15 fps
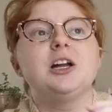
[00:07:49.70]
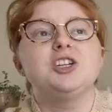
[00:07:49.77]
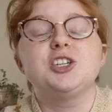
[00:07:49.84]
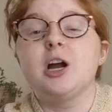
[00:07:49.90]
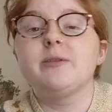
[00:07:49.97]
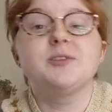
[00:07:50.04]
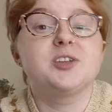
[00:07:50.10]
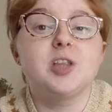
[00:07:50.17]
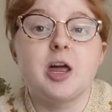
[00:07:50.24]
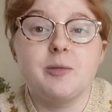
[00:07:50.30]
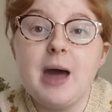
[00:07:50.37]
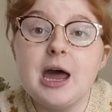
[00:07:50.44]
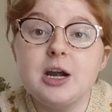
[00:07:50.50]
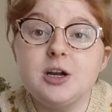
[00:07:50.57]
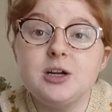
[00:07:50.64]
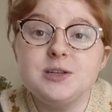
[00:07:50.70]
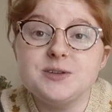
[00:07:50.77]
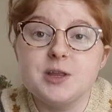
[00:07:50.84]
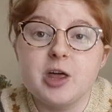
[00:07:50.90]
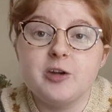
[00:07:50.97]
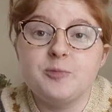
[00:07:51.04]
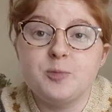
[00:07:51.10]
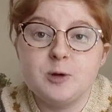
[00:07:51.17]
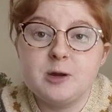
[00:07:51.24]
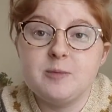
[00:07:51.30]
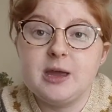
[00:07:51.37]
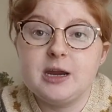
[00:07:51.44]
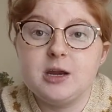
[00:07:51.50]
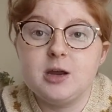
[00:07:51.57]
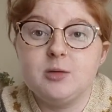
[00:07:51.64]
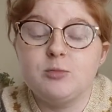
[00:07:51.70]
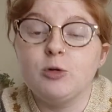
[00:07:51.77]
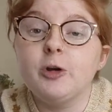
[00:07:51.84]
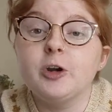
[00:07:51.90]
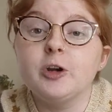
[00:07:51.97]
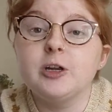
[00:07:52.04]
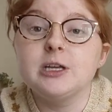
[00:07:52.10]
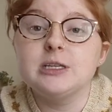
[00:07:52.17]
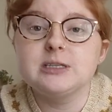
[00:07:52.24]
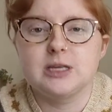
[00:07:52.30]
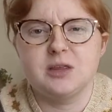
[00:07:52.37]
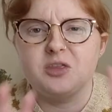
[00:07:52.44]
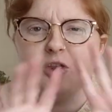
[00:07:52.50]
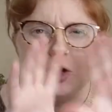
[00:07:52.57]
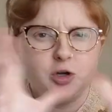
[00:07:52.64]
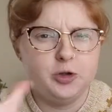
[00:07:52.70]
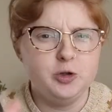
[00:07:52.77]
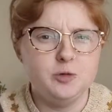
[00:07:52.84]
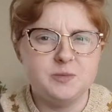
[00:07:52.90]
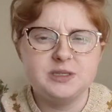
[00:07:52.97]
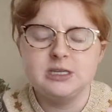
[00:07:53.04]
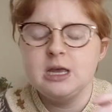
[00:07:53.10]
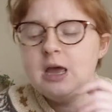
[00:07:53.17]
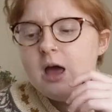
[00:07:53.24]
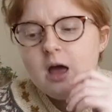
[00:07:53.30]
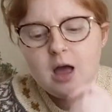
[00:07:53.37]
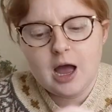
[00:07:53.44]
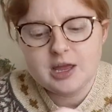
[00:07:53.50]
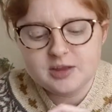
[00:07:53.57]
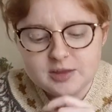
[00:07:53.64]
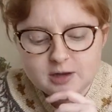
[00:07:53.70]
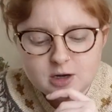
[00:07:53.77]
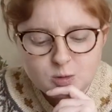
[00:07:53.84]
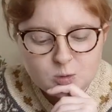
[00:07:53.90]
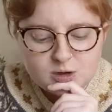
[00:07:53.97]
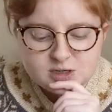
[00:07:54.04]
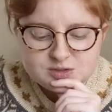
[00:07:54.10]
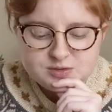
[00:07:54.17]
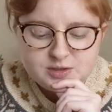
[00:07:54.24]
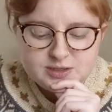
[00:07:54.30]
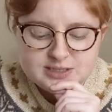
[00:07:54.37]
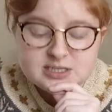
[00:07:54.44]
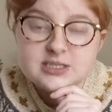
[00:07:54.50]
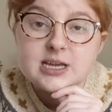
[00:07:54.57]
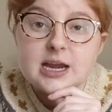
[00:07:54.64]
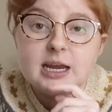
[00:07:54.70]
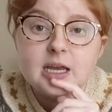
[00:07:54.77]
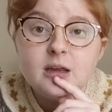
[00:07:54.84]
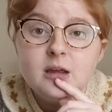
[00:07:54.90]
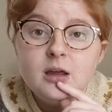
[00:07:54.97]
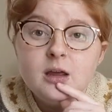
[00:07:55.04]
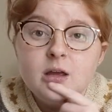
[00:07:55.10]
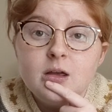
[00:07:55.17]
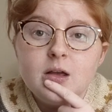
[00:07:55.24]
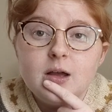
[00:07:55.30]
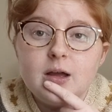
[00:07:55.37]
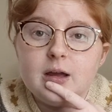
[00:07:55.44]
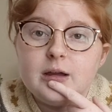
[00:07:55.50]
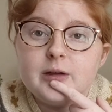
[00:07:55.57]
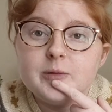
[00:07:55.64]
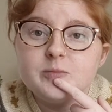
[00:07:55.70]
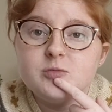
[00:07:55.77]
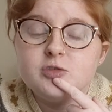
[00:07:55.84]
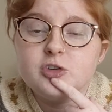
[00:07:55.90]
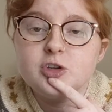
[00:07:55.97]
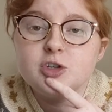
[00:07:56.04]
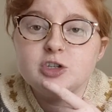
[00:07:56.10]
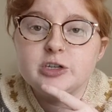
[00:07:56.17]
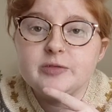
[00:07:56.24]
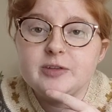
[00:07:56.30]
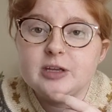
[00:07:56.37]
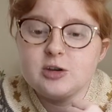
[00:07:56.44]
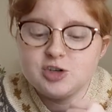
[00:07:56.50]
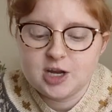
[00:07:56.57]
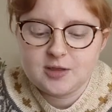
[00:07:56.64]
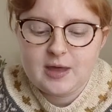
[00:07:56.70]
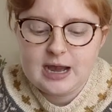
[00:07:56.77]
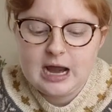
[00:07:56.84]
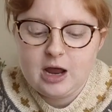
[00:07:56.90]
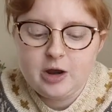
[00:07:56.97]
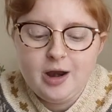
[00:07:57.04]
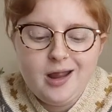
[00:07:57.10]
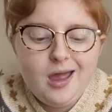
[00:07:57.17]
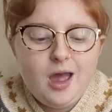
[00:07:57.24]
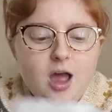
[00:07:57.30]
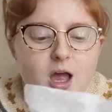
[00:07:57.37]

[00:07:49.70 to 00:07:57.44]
She offers a lot of patterns, a lot of pre-made embroideries, like the little hoops. I think her work is really stunning. So you should definitely go check that out.